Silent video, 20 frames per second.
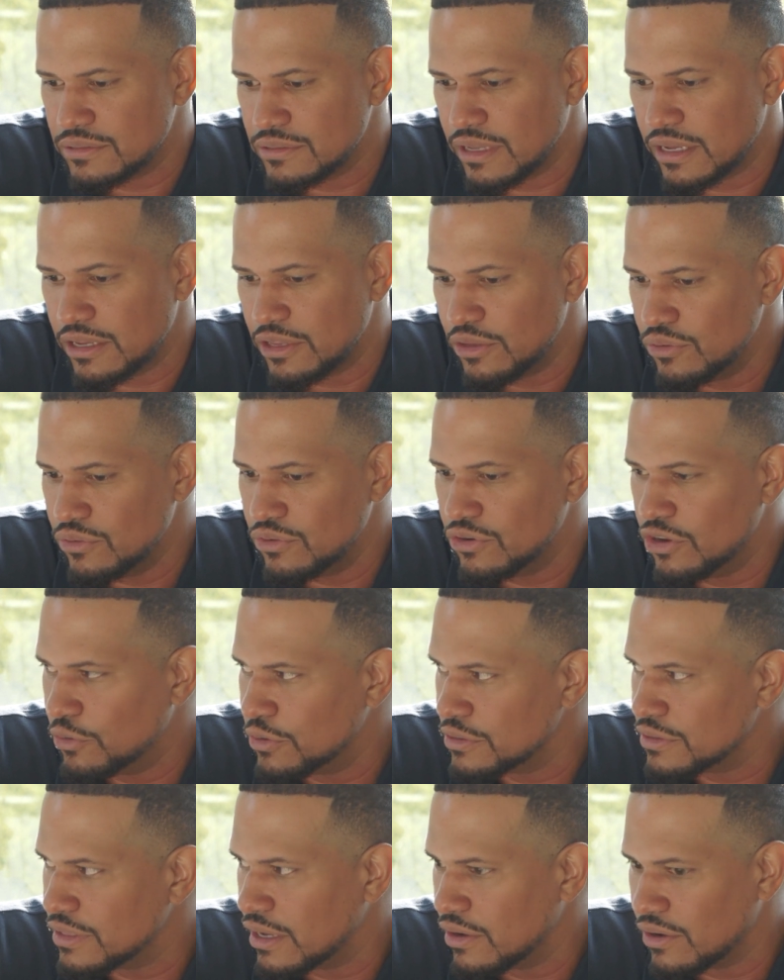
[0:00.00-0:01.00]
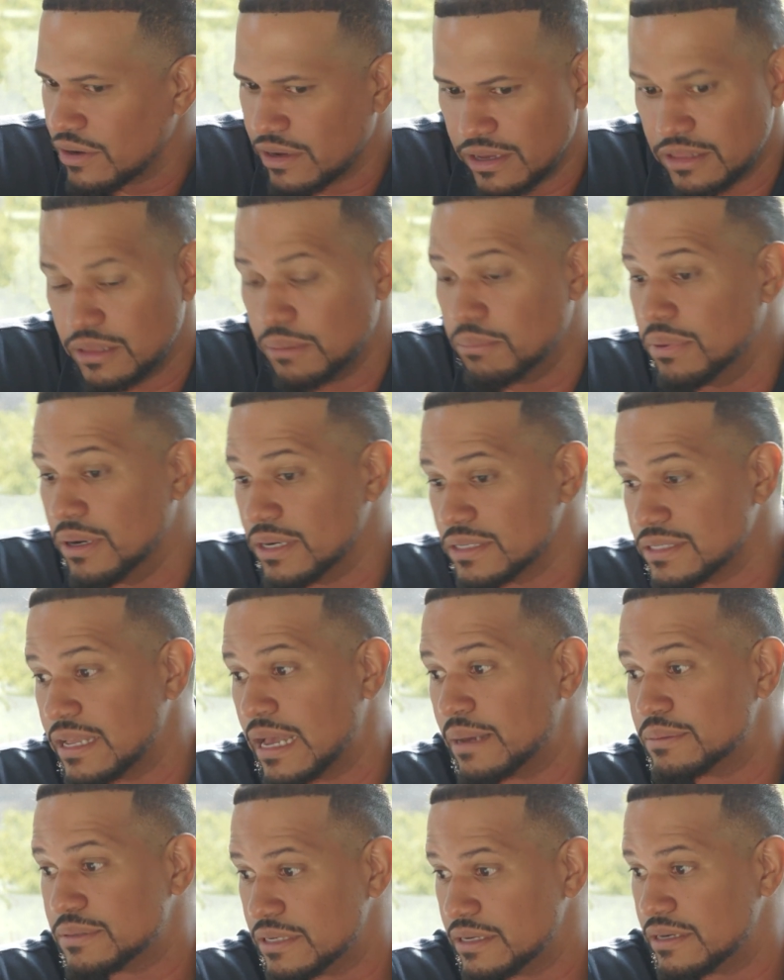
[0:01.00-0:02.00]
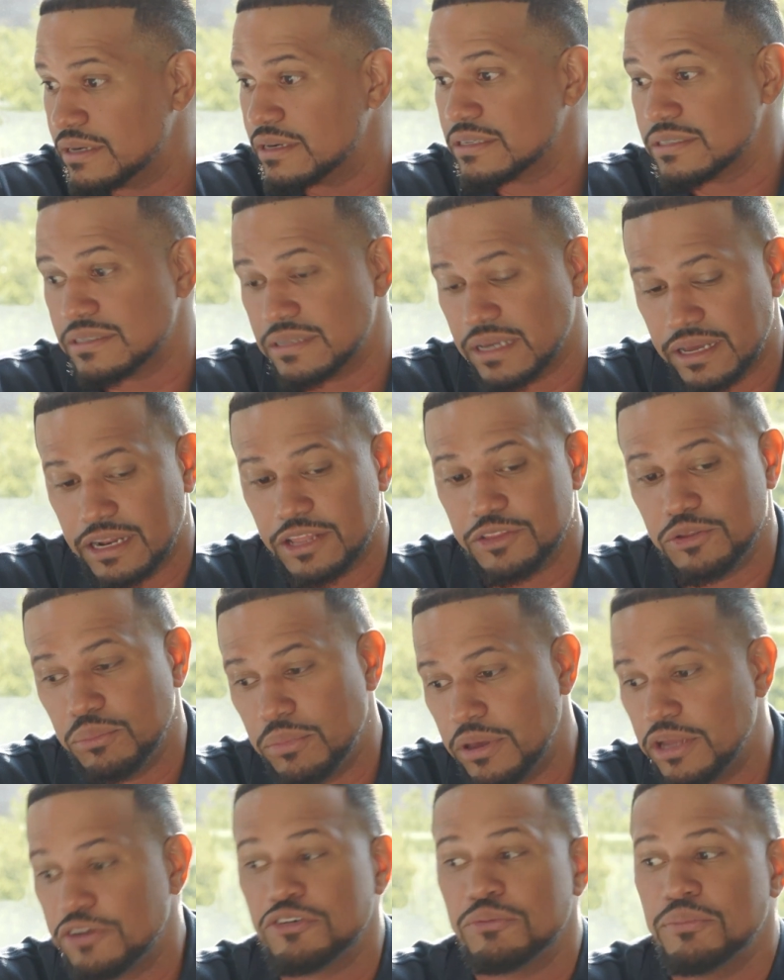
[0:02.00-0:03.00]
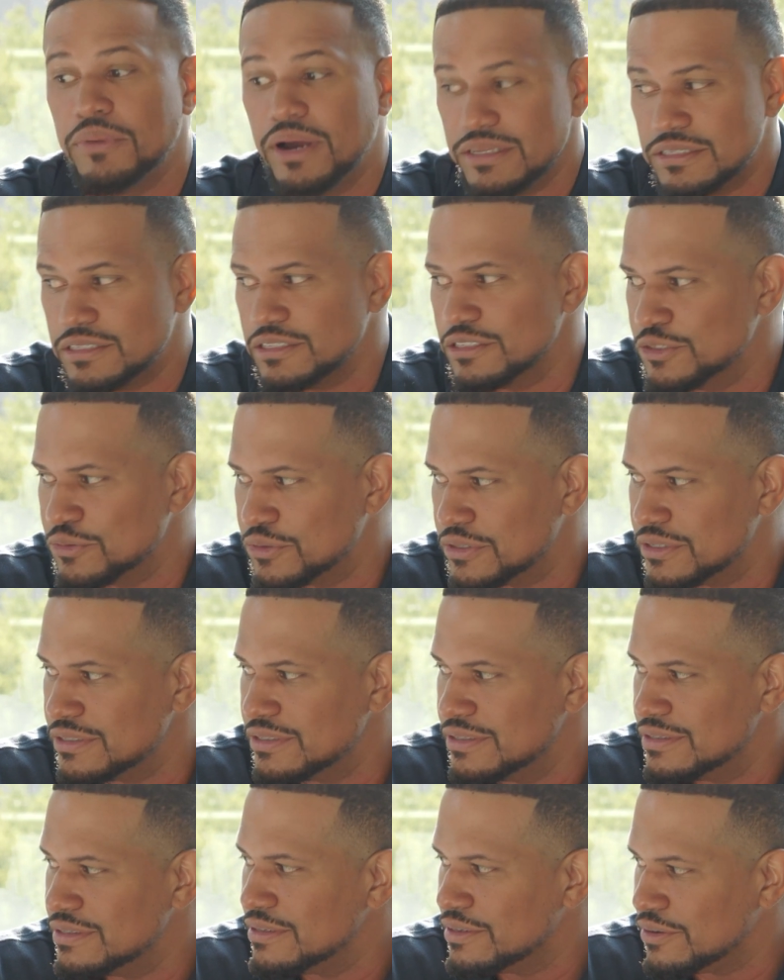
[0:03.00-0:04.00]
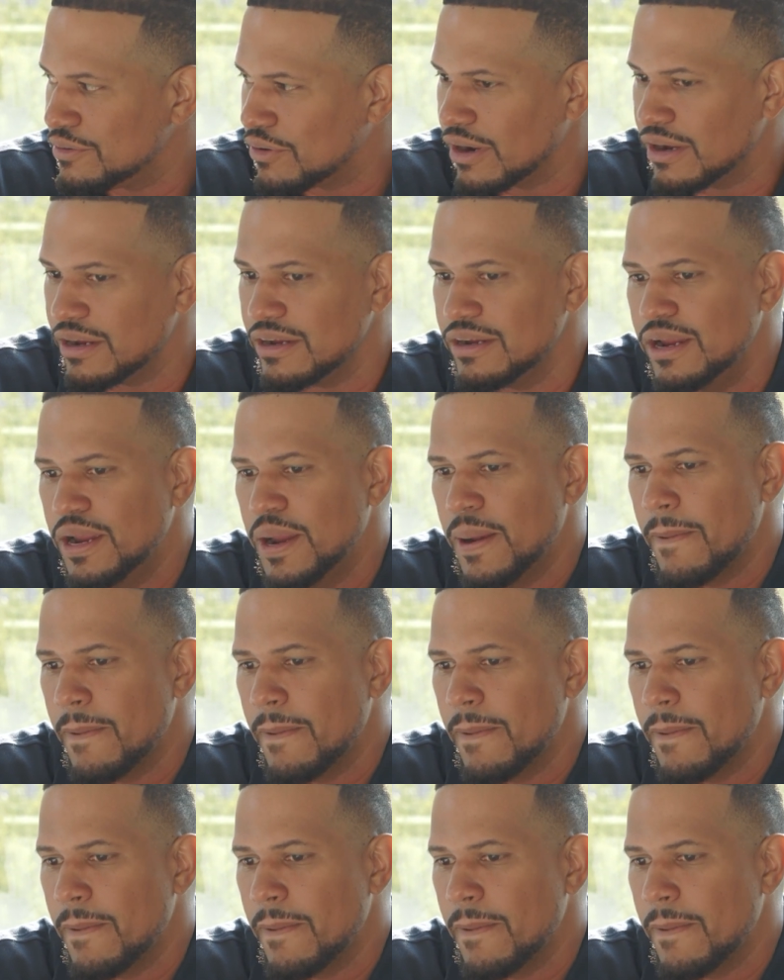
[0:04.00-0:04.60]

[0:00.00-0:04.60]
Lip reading: like, you knowing that, okay, the buck stops here because I got to do better for my children, right?